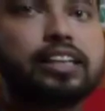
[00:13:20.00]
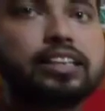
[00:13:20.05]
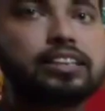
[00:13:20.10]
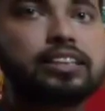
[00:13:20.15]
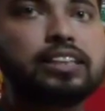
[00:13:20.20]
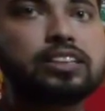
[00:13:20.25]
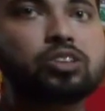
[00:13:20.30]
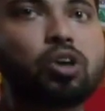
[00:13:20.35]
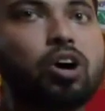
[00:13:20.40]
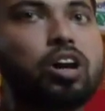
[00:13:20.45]
This
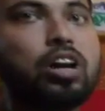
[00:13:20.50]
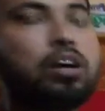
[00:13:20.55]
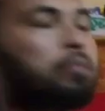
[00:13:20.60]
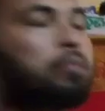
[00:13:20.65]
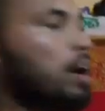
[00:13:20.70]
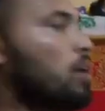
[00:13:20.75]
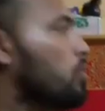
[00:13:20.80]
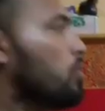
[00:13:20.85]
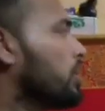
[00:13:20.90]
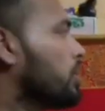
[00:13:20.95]
is all
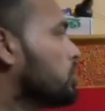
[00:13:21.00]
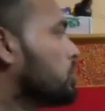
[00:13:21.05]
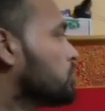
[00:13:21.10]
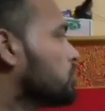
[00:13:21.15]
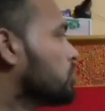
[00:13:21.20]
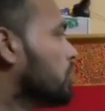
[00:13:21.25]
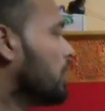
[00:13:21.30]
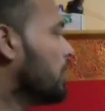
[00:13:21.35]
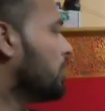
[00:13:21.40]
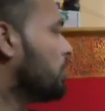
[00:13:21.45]
about your
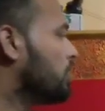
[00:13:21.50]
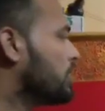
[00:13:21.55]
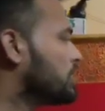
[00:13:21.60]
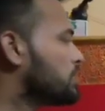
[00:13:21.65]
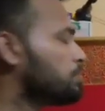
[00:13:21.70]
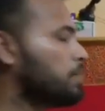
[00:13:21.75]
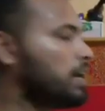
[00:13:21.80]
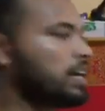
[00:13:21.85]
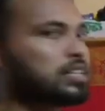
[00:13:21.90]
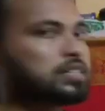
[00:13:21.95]
solid
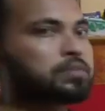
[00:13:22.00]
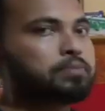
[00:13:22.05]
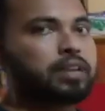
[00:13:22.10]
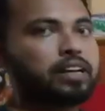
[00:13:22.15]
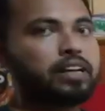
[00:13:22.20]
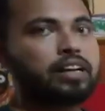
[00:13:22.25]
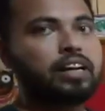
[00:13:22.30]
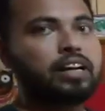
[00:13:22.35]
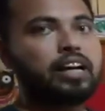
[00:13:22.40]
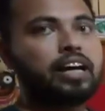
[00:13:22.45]
waste
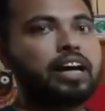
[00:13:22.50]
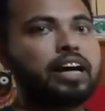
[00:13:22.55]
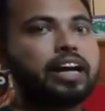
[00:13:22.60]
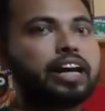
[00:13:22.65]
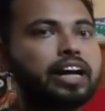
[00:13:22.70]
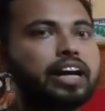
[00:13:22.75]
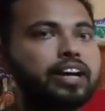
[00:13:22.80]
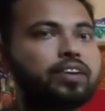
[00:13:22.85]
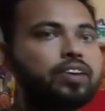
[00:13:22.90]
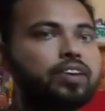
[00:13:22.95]
management,
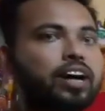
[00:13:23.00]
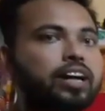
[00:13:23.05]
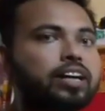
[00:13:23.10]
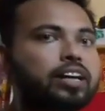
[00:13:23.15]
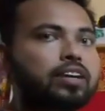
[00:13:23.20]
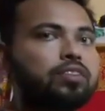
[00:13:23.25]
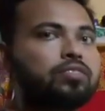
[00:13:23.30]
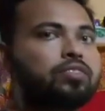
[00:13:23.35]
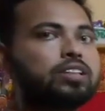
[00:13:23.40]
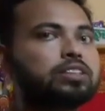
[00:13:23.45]

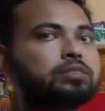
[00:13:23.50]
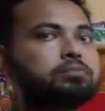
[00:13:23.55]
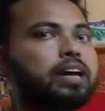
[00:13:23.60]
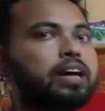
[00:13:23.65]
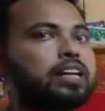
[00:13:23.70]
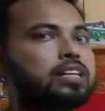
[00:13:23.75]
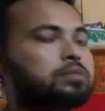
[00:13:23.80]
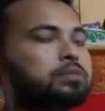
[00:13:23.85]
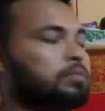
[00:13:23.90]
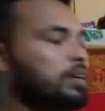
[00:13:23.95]
radioactive waste
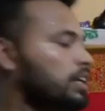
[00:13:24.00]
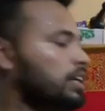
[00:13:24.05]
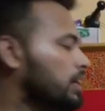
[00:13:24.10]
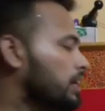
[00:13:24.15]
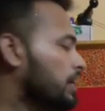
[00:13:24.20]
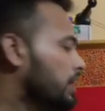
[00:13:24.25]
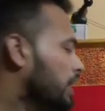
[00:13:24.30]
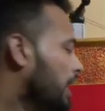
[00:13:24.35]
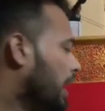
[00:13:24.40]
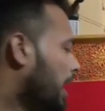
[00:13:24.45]
management,
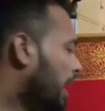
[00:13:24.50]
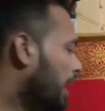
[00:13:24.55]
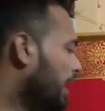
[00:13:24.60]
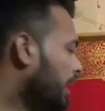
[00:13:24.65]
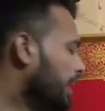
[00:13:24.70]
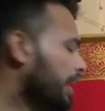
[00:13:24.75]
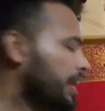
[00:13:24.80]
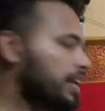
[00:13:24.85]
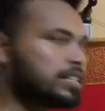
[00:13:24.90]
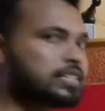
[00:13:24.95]
and
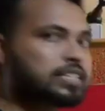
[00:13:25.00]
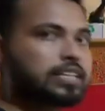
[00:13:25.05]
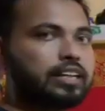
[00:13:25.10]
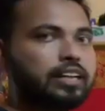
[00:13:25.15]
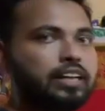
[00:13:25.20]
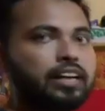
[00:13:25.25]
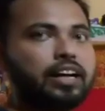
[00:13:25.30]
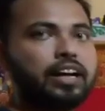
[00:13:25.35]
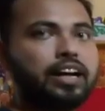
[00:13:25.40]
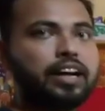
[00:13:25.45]

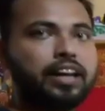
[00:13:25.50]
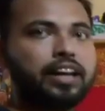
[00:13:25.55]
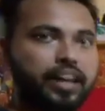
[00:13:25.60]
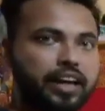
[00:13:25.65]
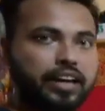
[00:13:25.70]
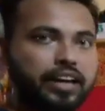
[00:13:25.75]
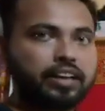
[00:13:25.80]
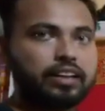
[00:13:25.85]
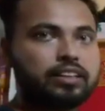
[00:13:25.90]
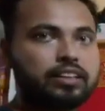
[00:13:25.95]
acid
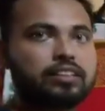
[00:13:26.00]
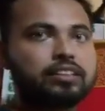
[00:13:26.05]
rain.